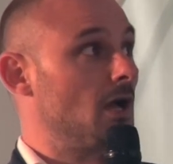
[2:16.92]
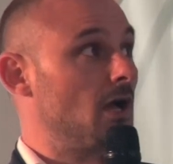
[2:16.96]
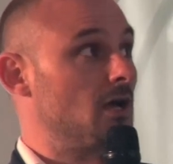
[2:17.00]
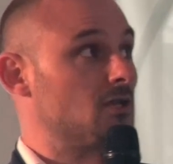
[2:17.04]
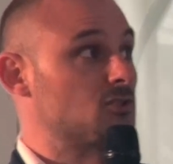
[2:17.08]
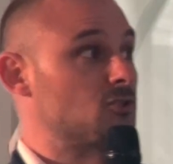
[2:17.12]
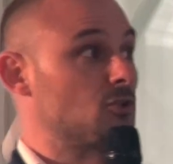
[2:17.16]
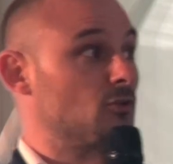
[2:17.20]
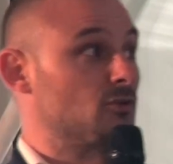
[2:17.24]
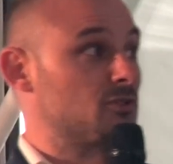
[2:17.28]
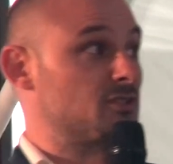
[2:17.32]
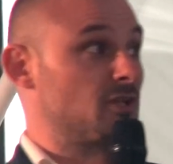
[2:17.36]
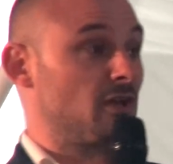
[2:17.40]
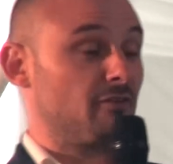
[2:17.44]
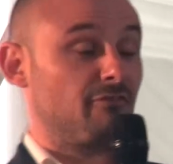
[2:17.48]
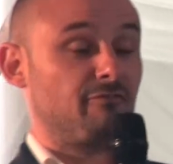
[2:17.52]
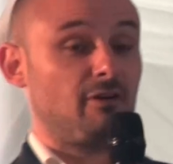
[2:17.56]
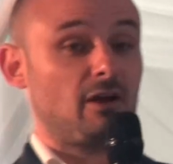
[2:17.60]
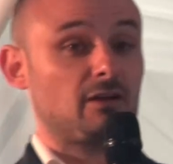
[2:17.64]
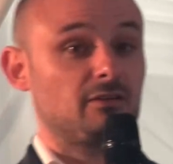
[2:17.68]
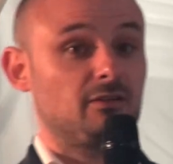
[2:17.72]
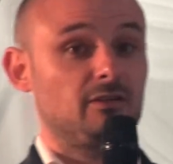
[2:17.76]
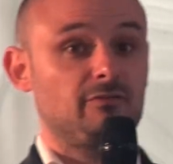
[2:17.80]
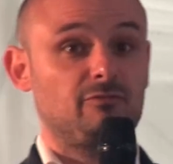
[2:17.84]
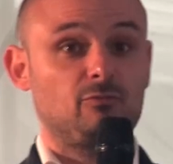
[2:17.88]
So it's
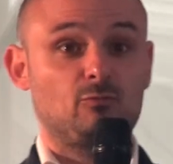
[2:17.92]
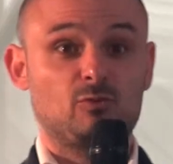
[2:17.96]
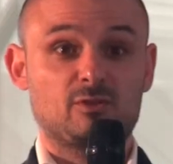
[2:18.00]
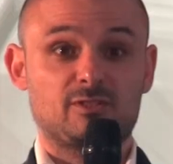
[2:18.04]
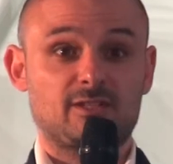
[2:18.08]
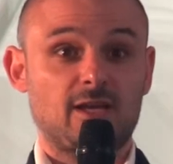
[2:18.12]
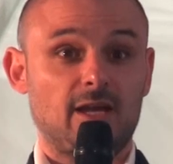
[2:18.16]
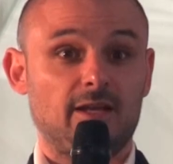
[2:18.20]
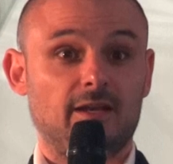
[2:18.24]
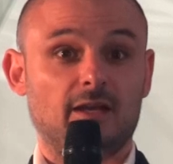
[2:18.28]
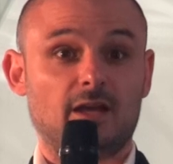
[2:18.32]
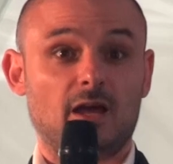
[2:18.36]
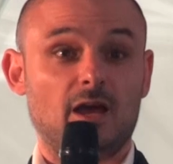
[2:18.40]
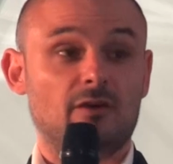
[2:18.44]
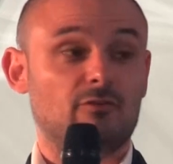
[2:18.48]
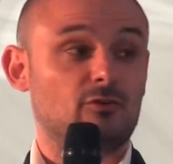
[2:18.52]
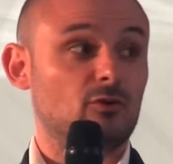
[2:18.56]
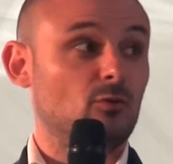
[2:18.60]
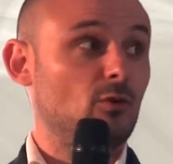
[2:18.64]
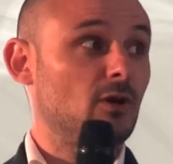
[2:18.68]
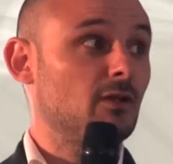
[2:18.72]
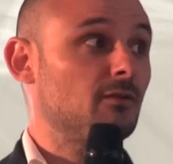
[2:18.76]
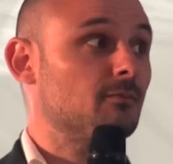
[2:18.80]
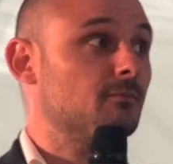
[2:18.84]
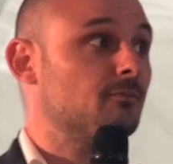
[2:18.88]
effective, we're scanning
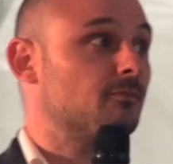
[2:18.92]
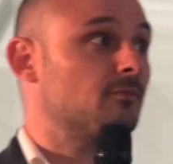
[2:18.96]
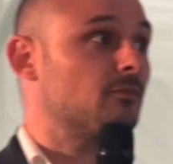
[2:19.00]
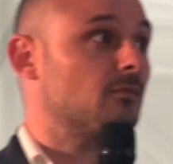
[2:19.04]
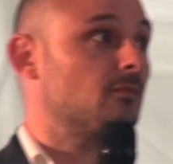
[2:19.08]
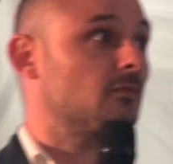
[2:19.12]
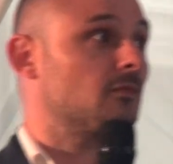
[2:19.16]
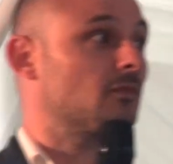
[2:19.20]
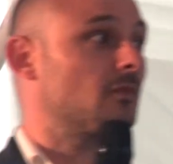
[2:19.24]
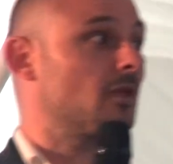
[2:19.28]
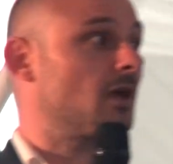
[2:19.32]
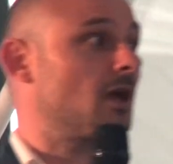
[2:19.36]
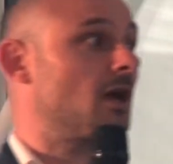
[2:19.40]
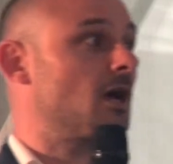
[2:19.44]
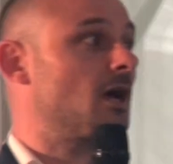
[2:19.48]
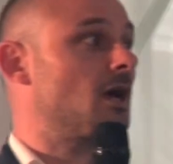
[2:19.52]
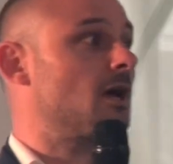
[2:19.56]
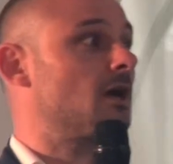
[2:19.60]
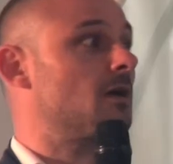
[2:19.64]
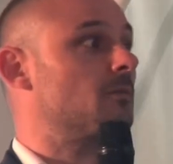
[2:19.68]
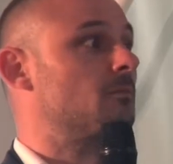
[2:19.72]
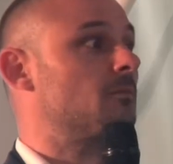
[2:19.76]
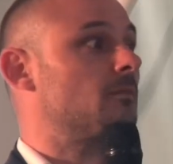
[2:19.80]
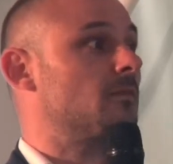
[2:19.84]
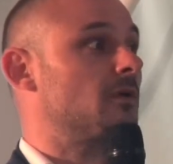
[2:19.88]
everyone.
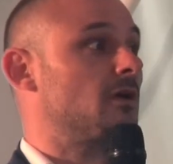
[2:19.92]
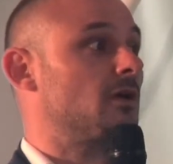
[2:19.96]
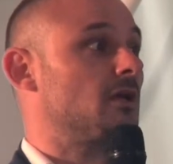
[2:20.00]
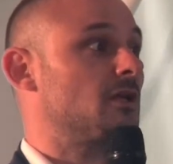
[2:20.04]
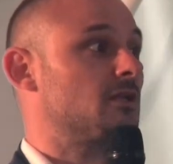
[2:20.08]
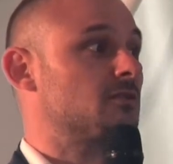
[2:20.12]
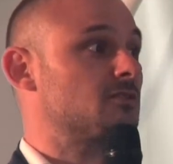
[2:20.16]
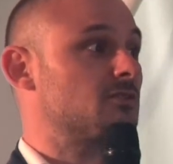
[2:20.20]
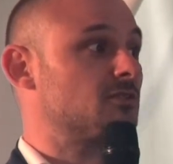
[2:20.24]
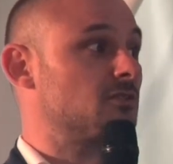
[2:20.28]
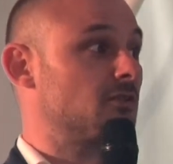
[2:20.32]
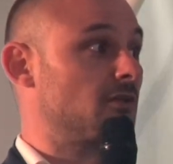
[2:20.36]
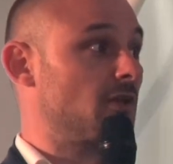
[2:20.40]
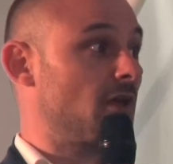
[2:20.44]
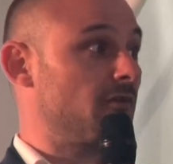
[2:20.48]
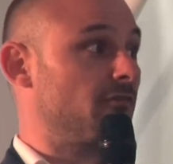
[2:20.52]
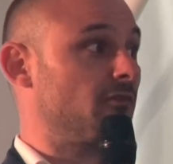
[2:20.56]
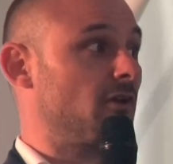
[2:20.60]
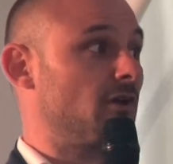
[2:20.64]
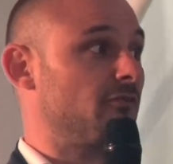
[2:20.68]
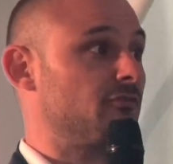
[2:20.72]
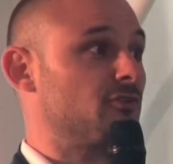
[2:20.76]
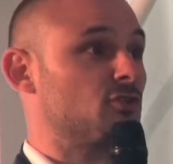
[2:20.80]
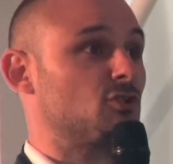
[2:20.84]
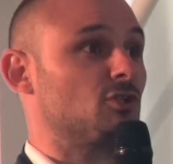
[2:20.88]
It's
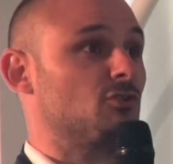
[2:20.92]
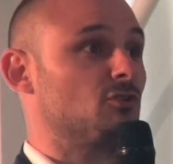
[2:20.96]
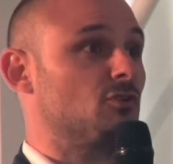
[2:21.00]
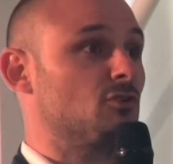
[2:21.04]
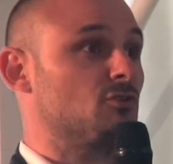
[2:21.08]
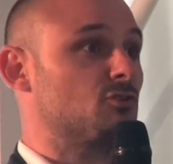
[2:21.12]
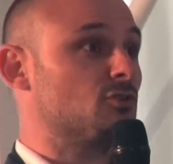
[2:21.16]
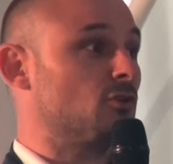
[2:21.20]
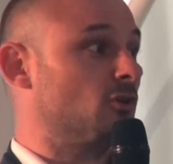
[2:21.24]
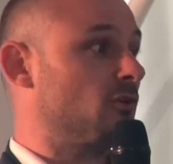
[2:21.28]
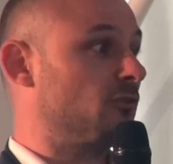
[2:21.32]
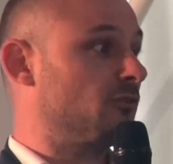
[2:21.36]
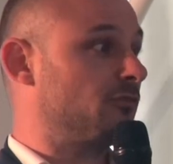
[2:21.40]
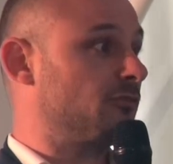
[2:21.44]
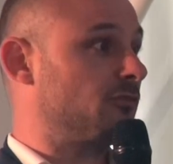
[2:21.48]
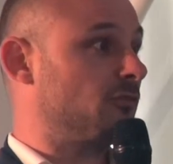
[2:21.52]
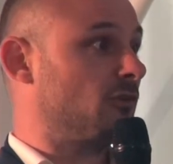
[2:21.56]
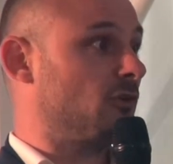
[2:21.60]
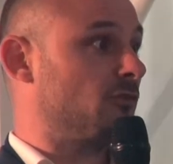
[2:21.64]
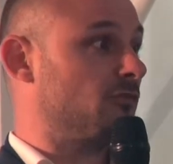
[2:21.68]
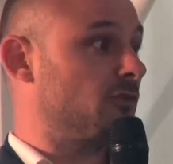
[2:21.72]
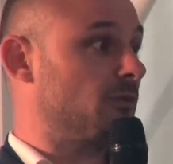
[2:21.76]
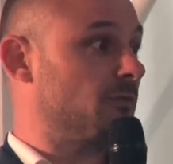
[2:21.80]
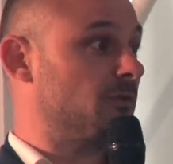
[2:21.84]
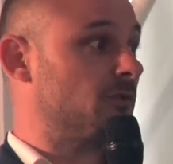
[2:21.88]
efficient use
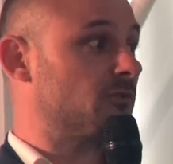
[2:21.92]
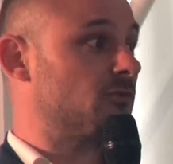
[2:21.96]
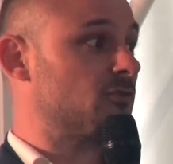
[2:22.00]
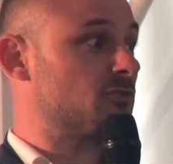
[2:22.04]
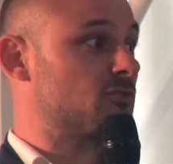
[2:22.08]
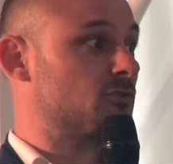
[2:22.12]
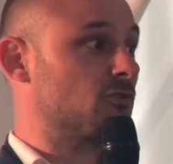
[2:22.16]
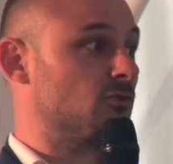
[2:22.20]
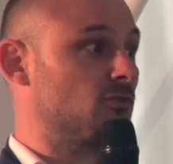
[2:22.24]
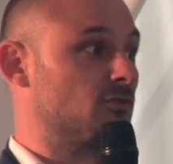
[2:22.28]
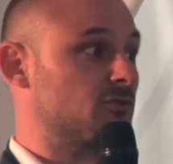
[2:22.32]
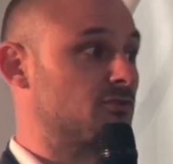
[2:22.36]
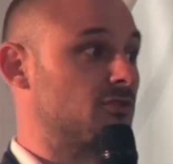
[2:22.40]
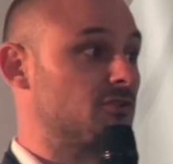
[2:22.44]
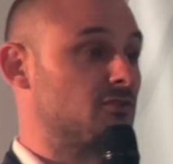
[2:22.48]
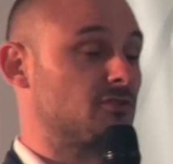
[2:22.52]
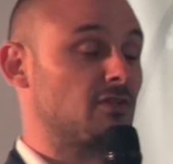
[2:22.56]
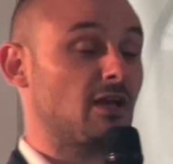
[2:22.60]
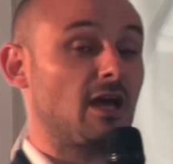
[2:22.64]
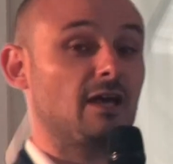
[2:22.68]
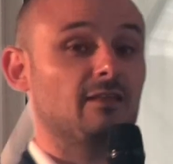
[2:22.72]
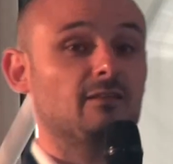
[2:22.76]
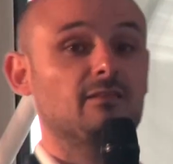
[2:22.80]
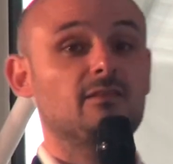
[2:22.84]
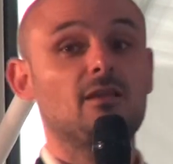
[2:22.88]
of limited resources,
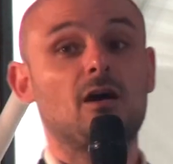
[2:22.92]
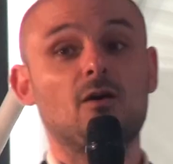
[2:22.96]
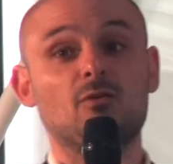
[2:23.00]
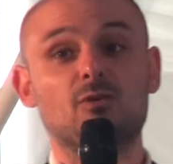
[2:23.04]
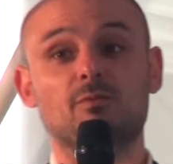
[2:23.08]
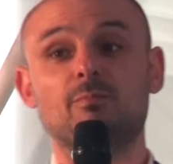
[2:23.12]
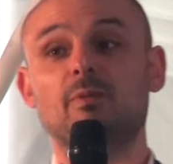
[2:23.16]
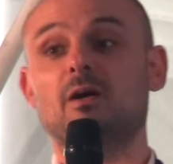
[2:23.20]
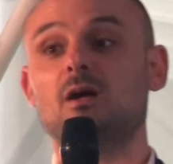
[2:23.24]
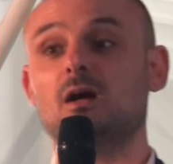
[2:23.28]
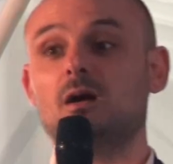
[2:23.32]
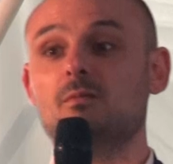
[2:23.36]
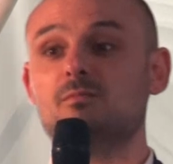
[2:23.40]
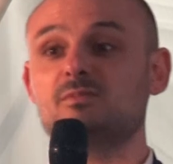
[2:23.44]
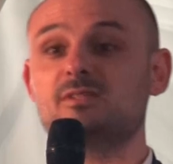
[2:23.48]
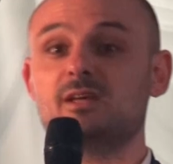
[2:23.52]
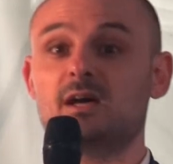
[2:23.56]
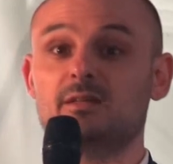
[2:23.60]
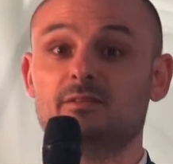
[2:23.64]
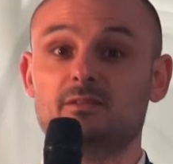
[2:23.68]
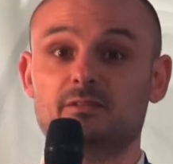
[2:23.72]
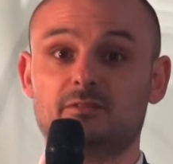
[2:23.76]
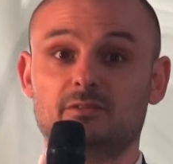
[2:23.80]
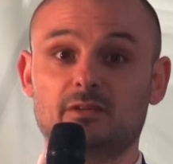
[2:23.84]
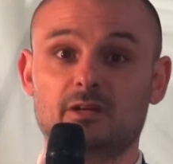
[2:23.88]
and now it becomes
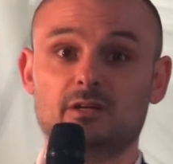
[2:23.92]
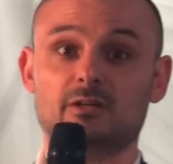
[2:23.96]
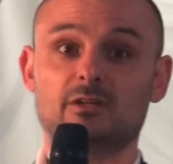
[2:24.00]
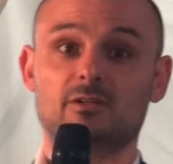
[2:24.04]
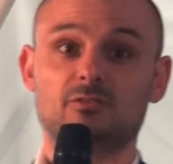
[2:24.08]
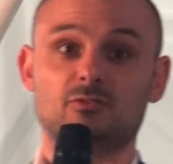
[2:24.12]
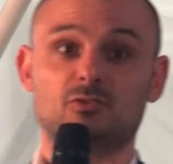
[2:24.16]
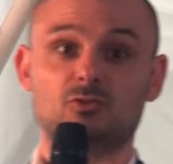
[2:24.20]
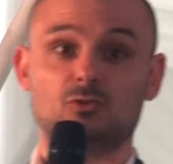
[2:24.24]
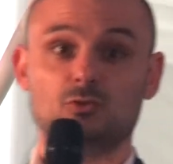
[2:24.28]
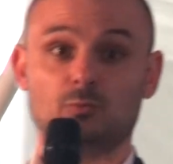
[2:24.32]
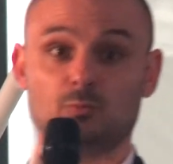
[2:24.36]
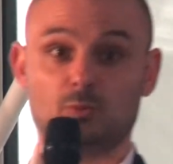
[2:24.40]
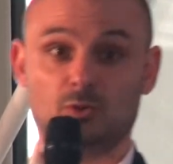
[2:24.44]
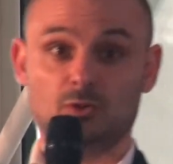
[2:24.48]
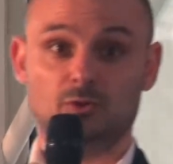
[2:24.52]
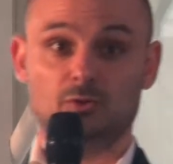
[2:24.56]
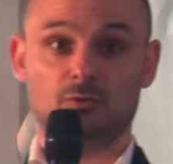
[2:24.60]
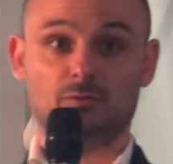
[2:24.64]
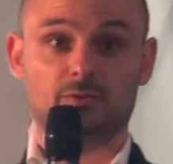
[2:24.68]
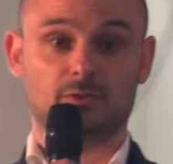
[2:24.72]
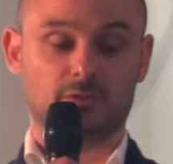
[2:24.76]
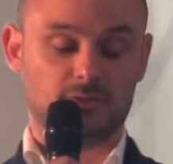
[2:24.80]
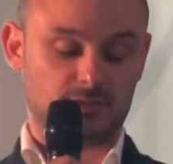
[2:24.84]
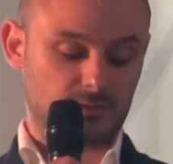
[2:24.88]
a deterrent to
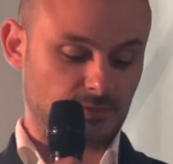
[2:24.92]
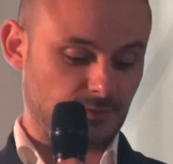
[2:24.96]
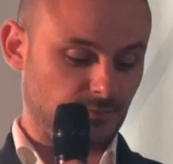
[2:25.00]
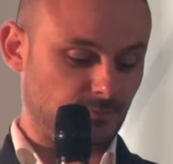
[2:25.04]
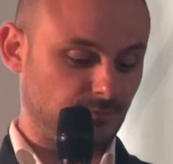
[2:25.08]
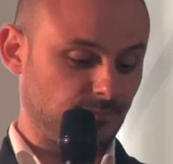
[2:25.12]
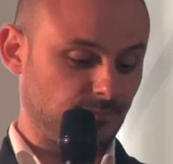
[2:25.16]
polluters.